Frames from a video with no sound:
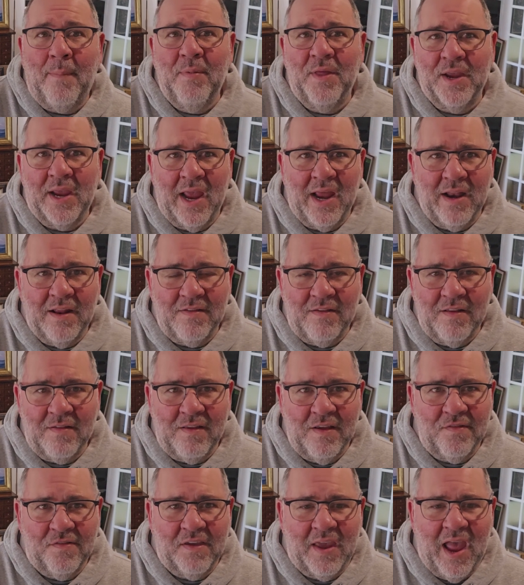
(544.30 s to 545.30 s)
obligated to
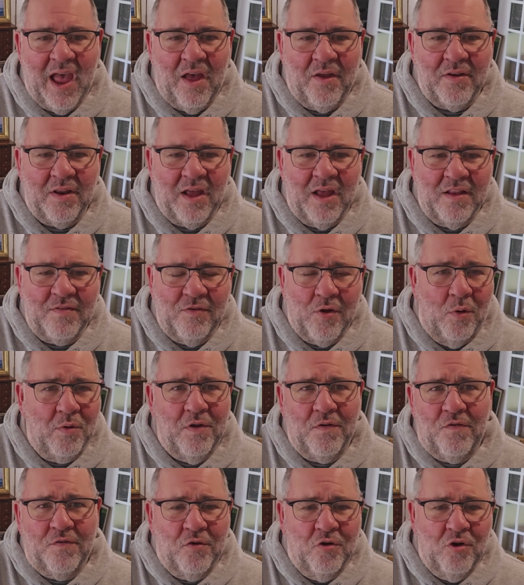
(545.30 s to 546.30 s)
discount.
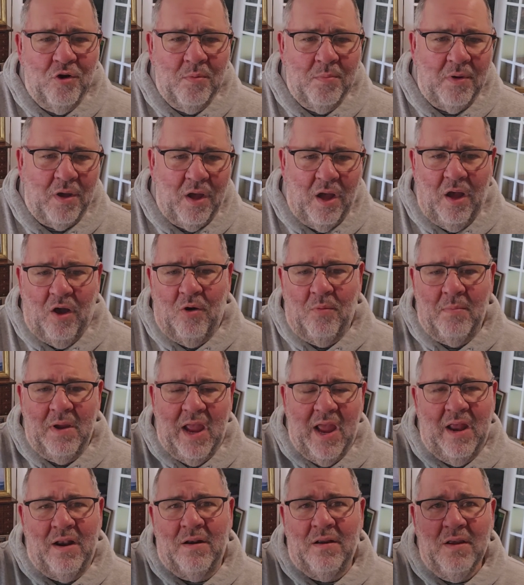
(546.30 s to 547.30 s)
Don't assume, oh
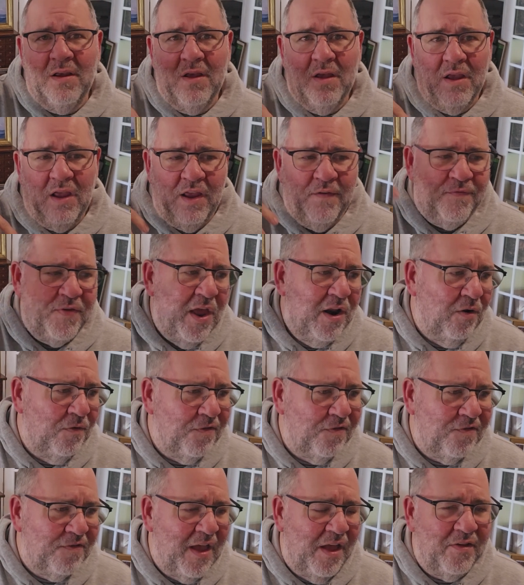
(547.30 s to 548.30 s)
man, if they
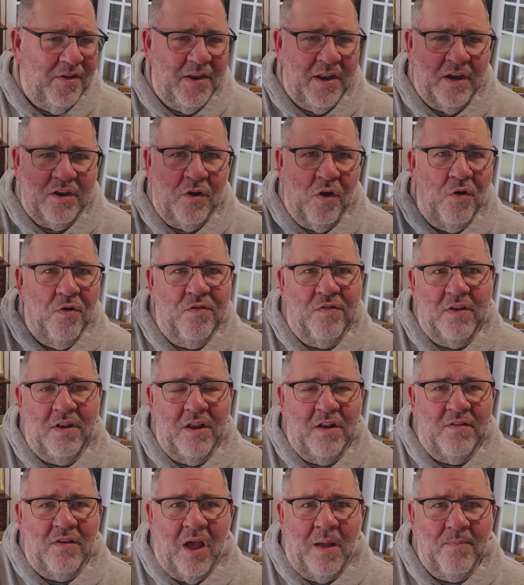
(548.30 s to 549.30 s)
don't sell it, it goes in
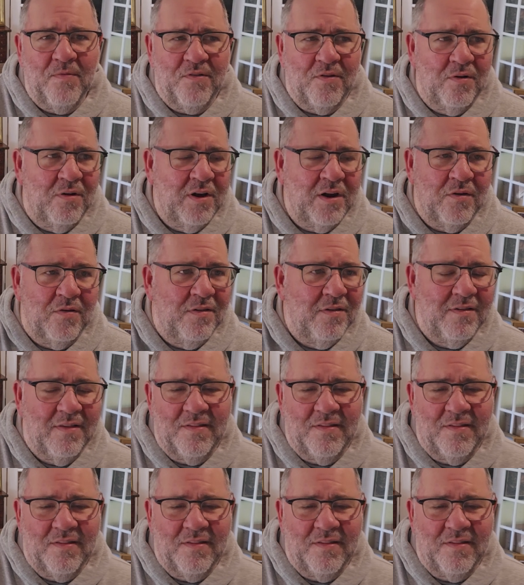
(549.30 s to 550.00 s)
the dumpster.